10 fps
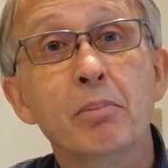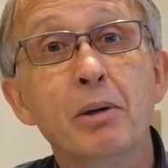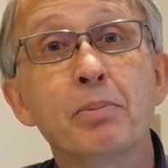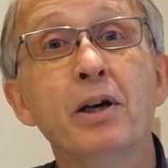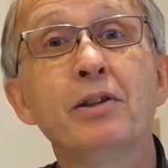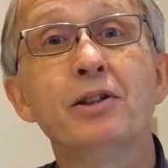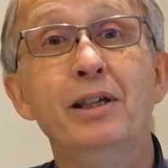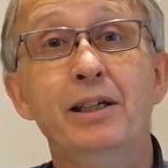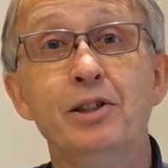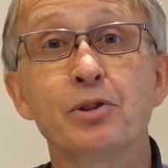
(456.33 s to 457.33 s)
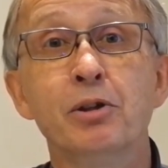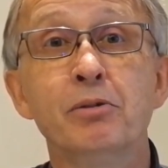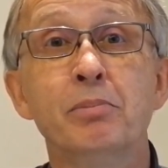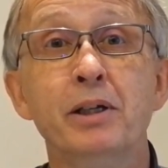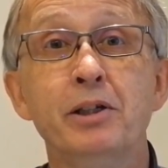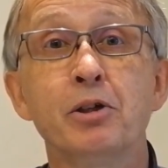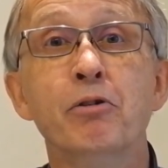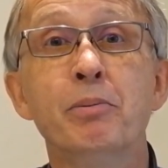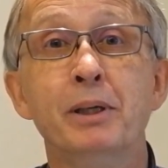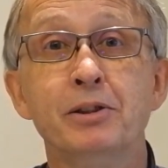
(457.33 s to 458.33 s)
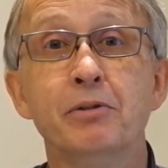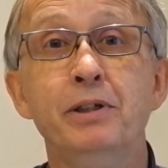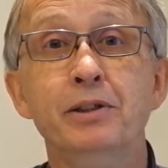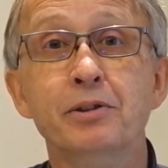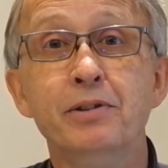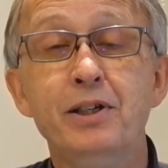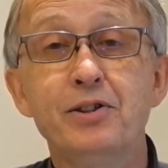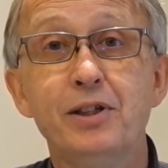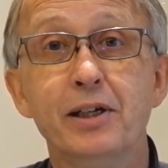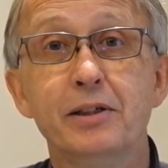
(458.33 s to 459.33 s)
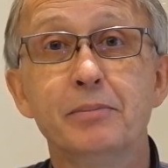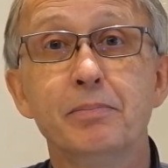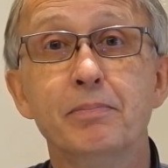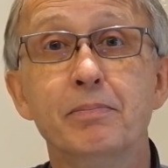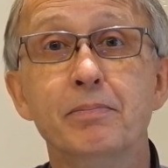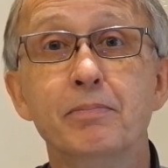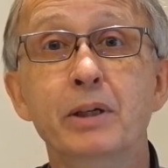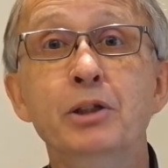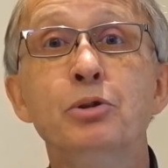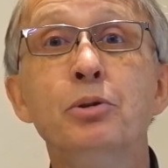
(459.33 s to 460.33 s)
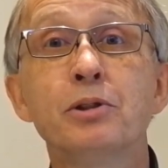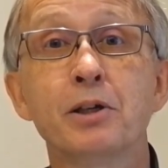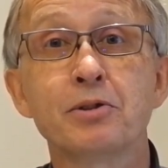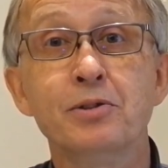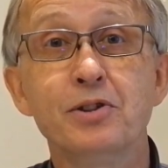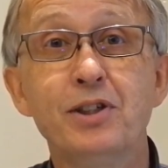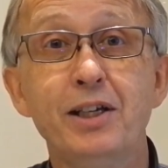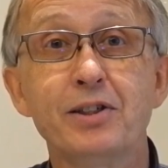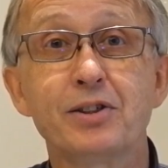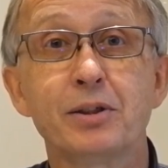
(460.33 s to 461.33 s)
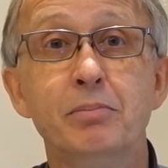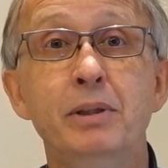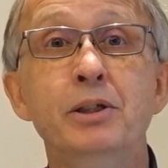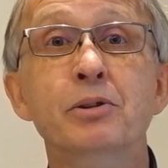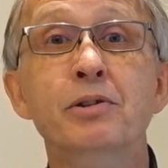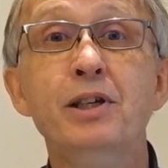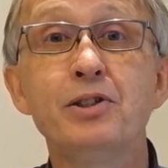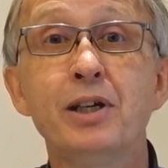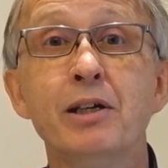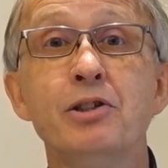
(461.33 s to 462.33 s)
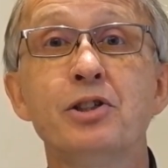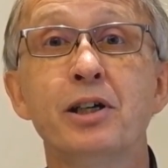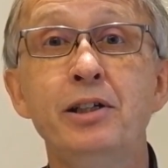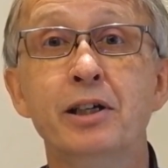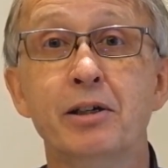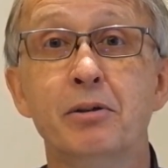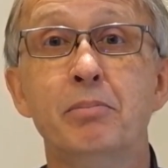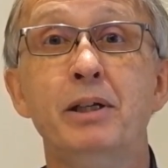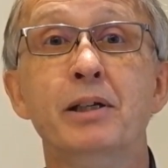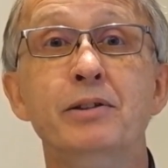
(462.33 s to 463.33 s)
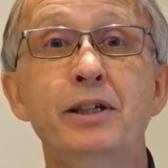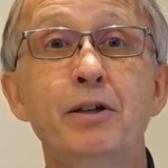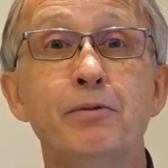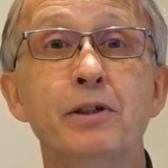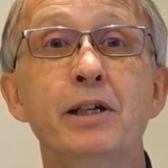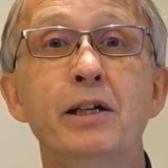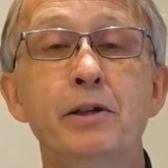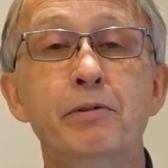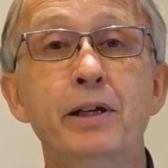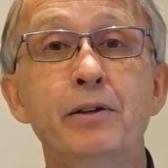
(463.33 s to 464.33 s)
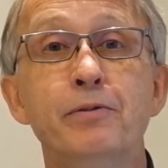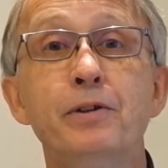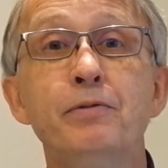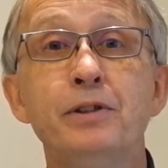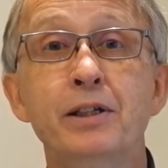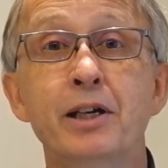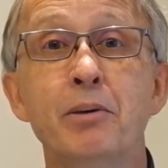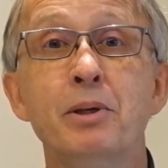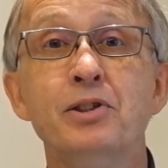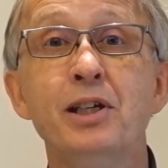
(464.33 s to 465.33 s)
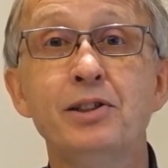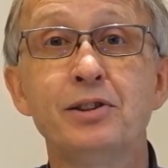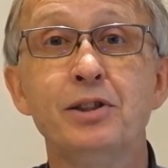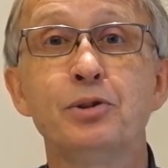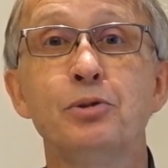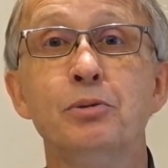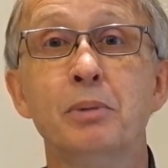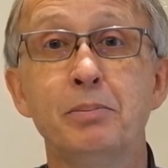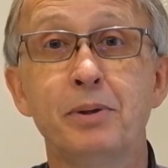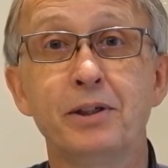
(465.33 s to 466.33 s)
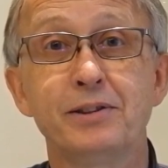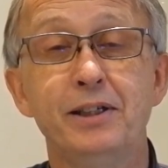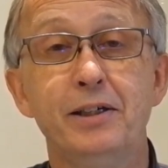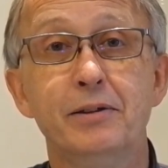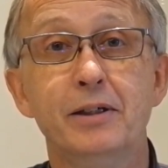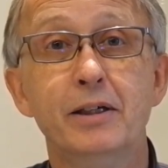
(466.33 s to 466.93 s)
Merpati is owned by the government of Indonesia. In 2006, Indonesia and China made a deal for delivering 15 MA60s to Merpati.